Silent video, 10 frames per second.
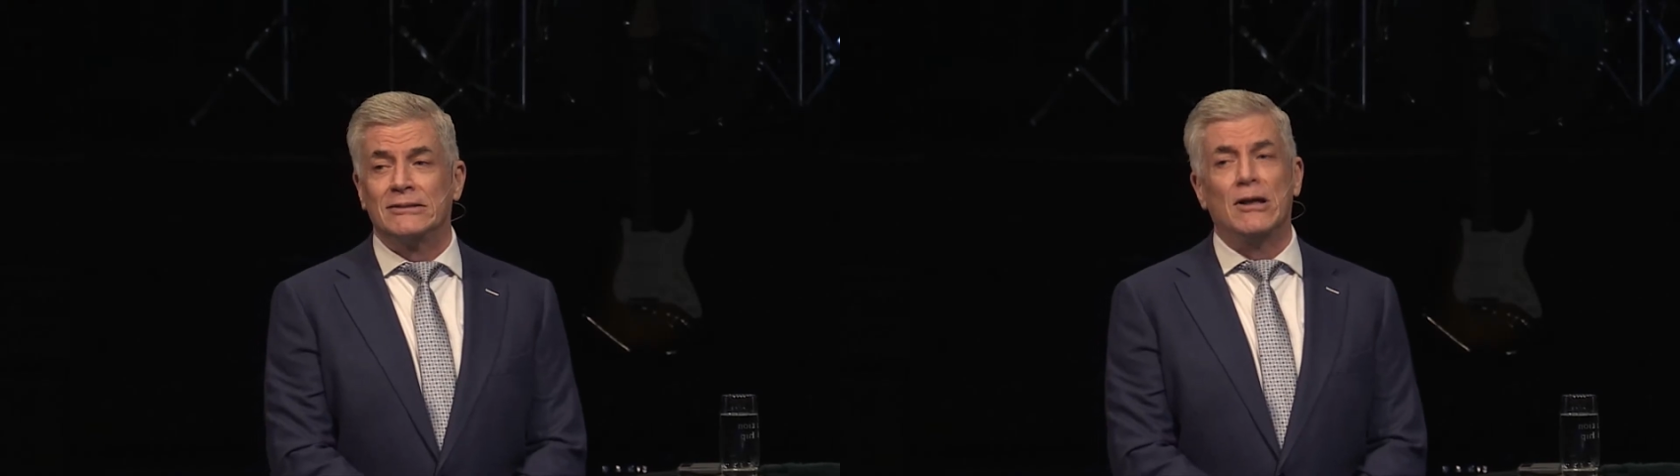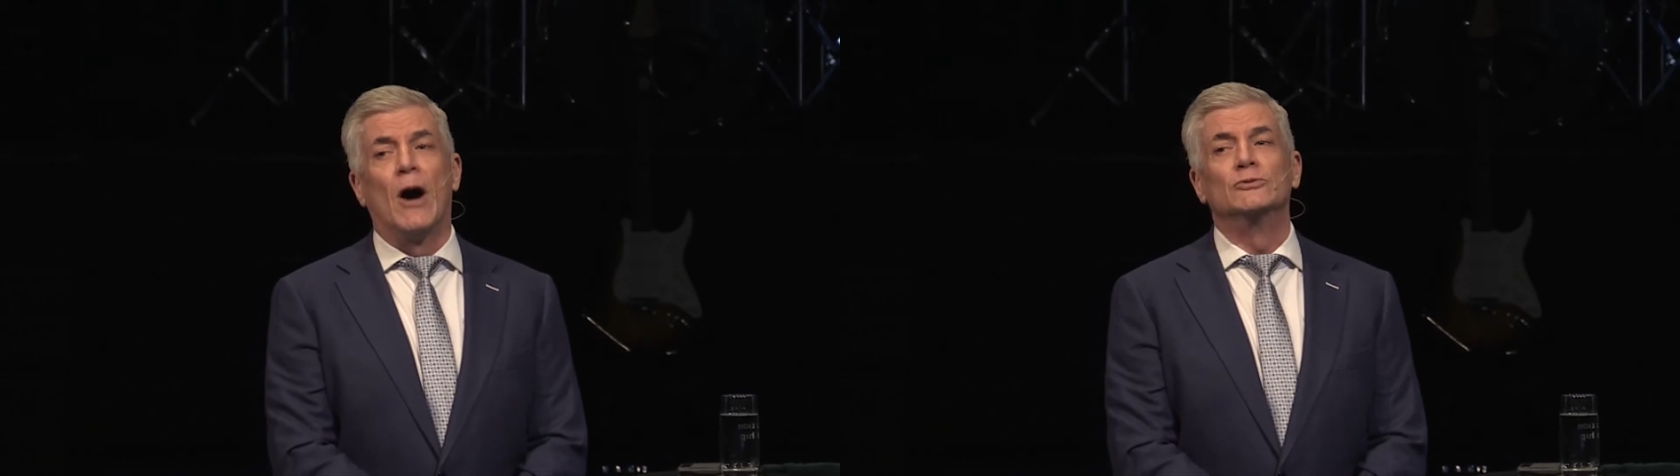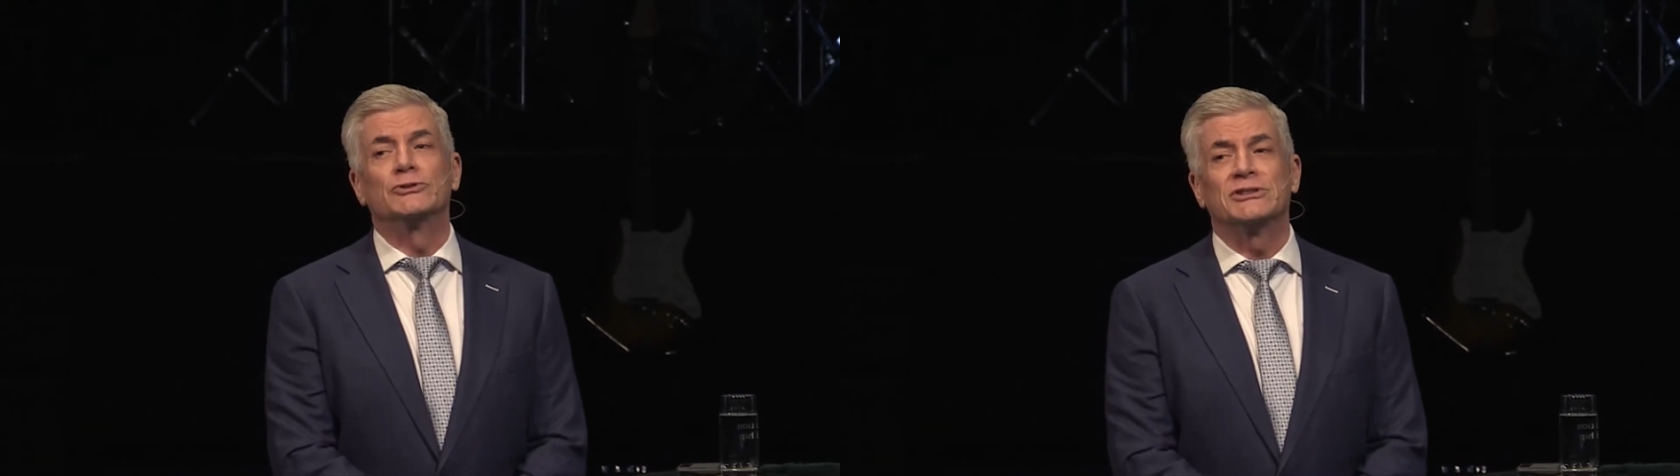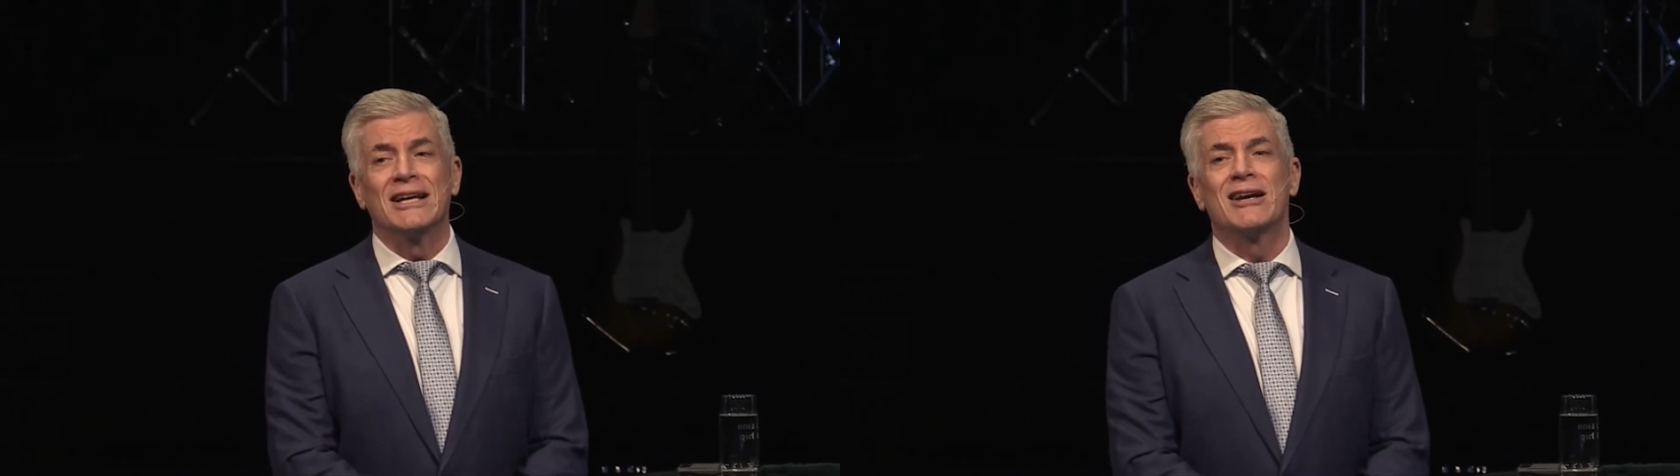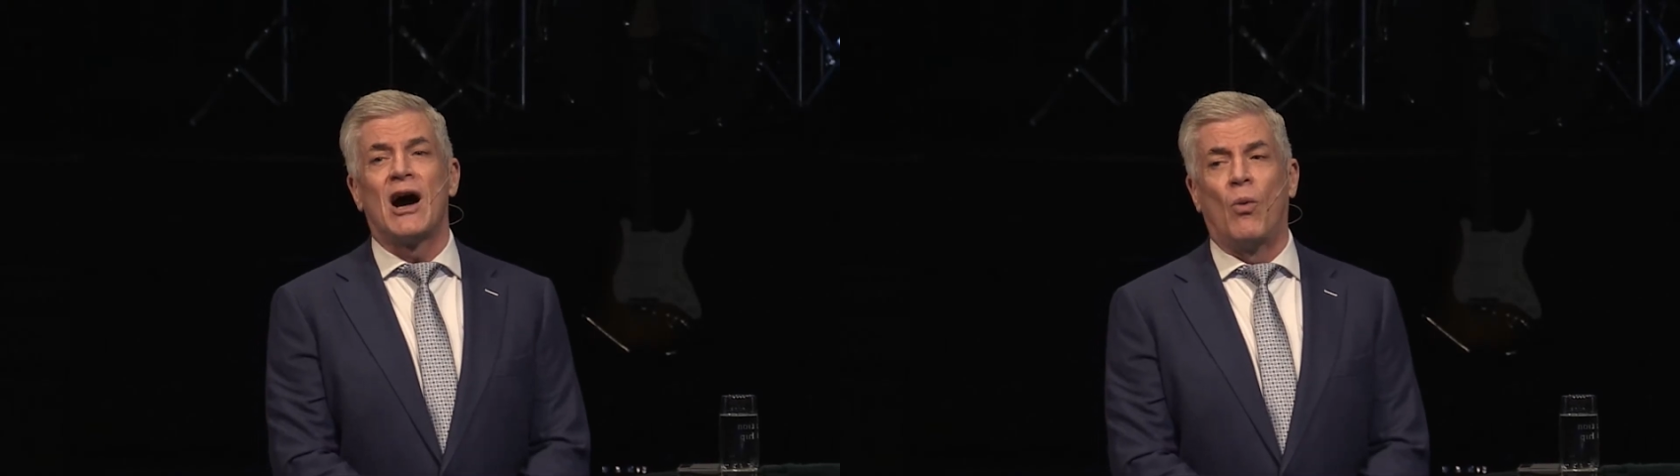don't
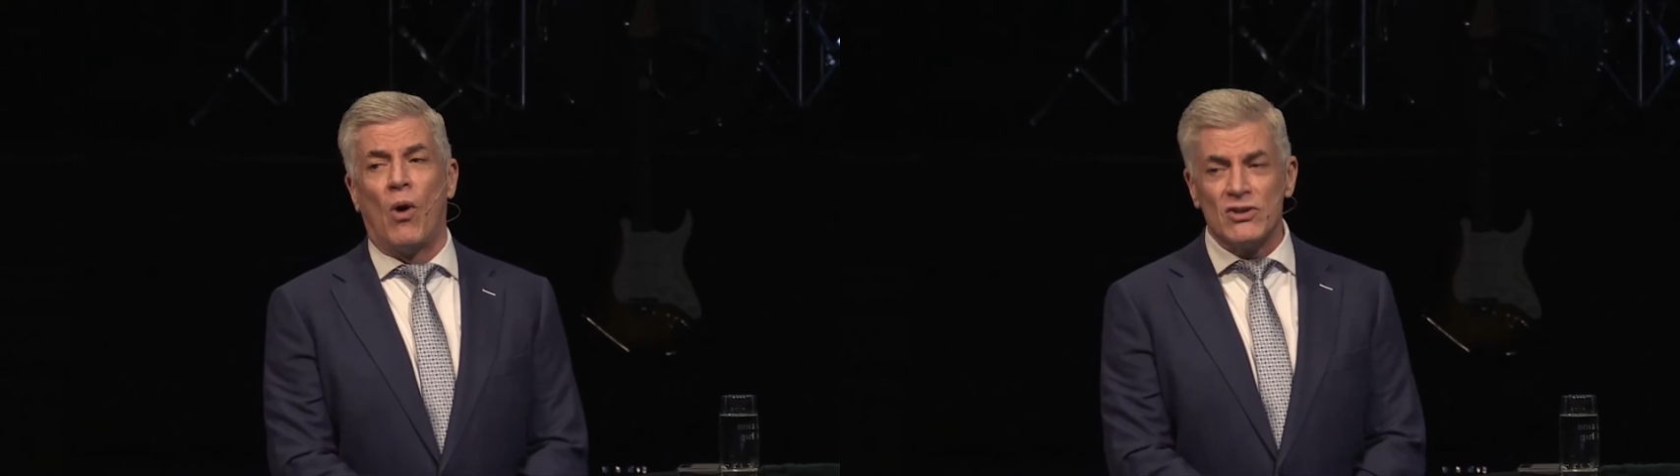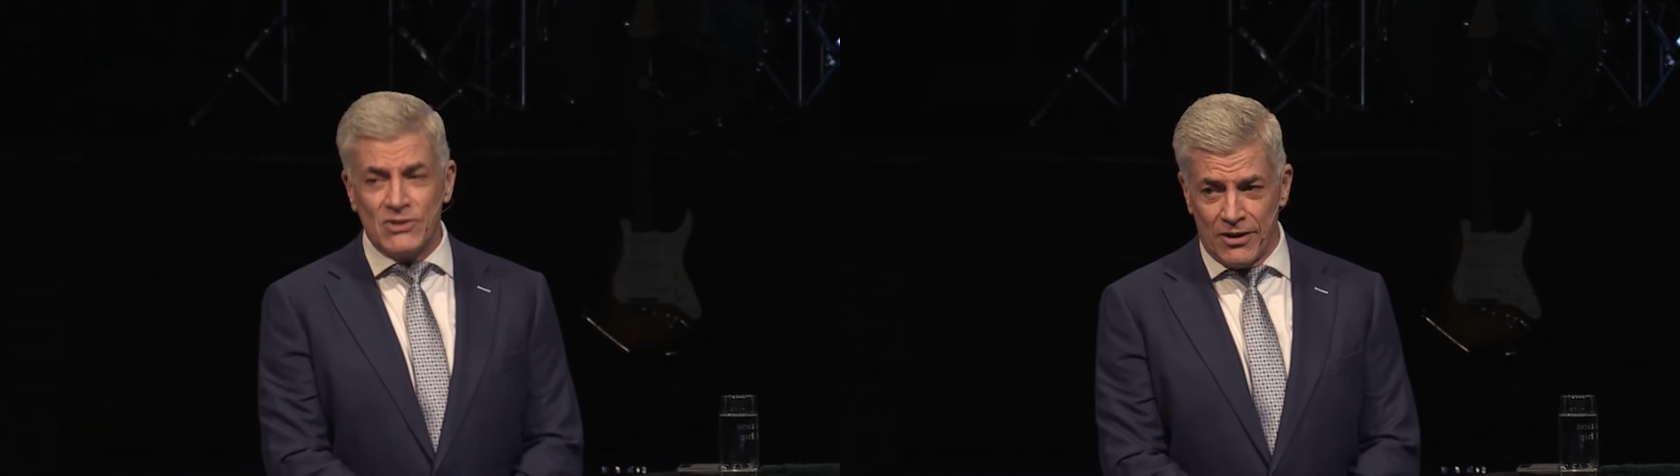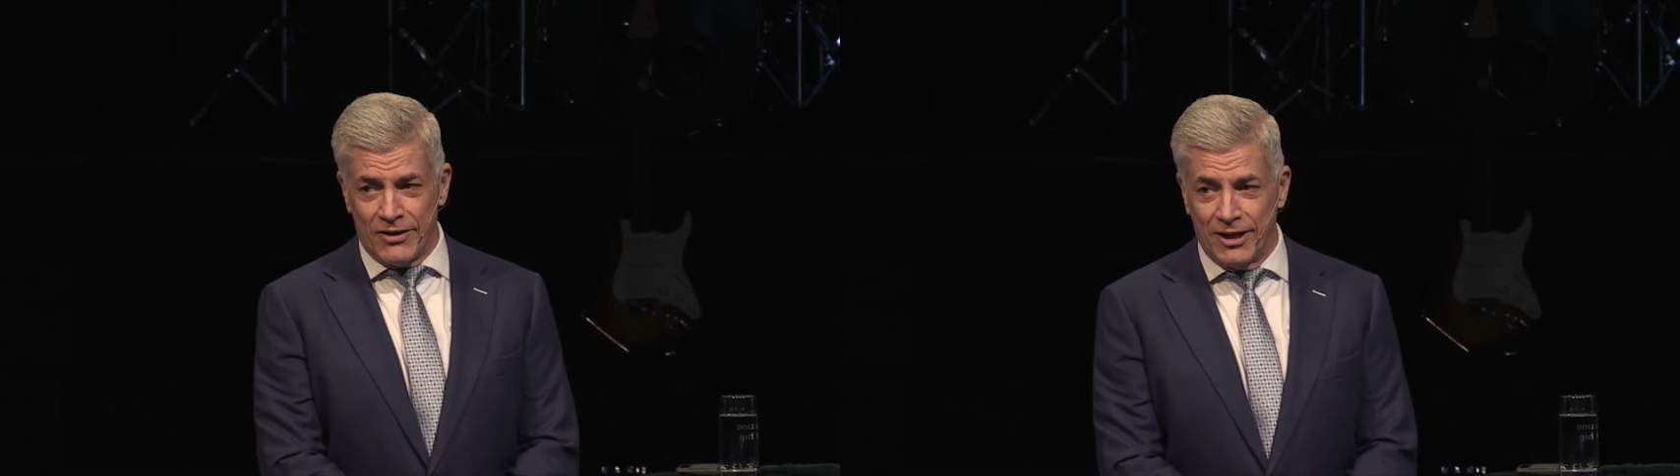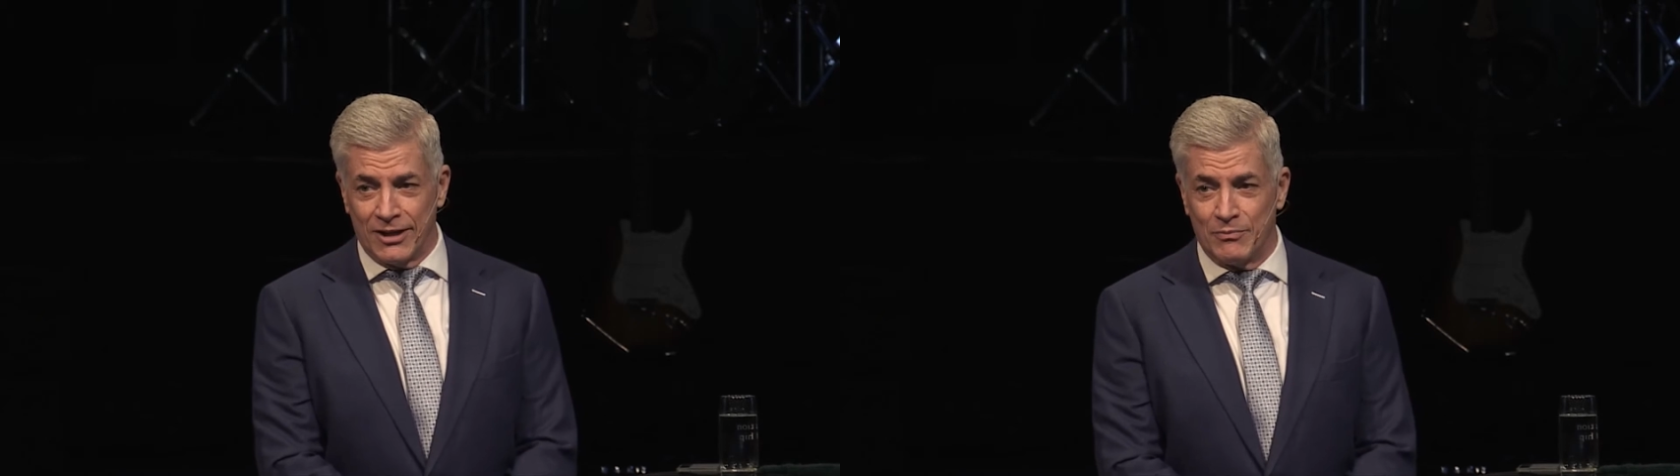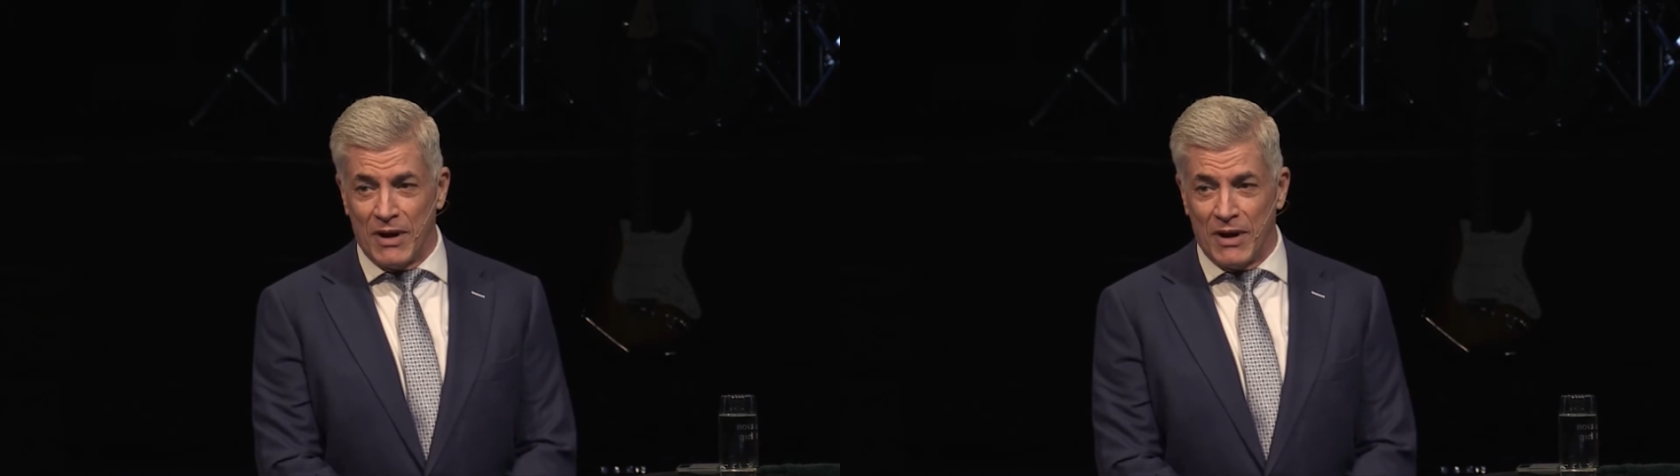think I was hearing it,